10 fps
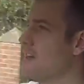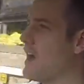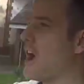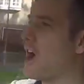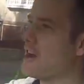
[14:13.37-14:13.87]

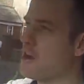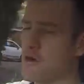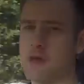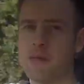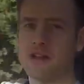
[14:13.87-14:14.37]
And I will
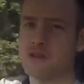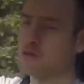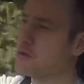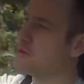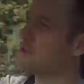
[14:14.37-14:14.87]
get back to
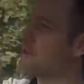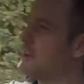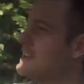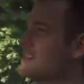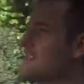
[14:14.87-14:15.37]
all of you.
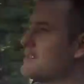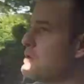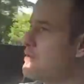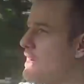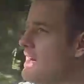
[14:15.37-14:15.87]
And
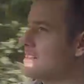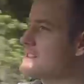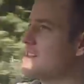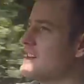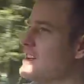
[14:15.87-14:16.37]
with
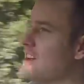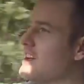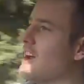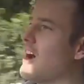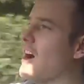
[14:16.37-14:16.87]
that,
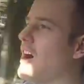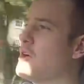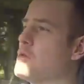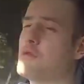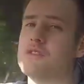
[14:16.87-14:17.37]

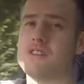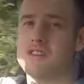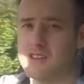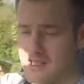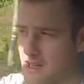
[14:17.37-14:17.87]
I will
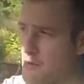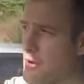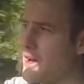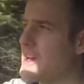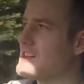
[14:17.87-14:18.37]
say
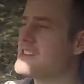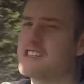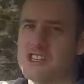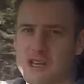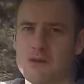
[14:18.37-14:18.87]
goodbye and
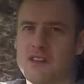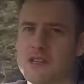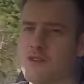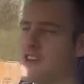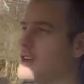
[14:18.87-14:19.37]
see you on the
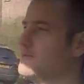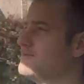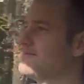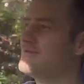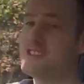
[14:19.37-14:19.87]
next video.
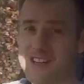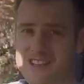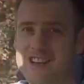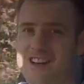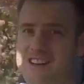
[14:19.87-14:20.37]

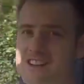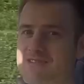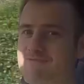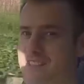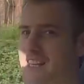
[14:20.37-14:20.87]
Cheers guys,
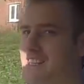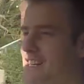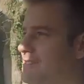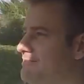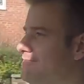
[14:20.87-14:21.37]
see you later.